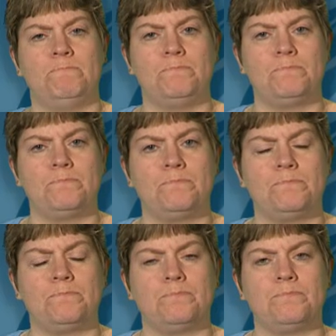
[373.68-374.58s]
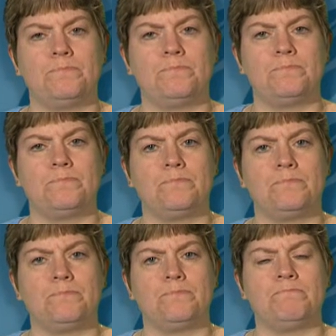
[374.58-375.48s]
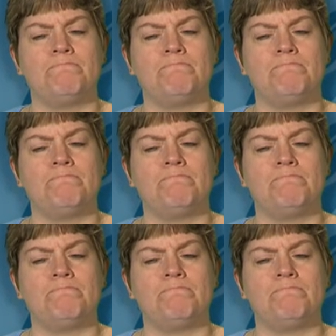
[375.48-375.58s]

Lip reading: (silence)